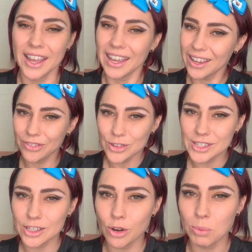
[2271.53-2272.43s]
If you
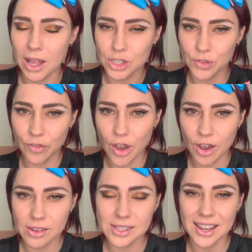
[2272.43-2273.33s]
did your blush
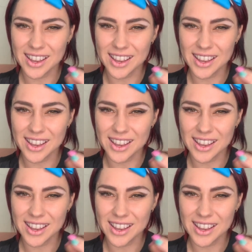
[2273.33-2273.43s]
first,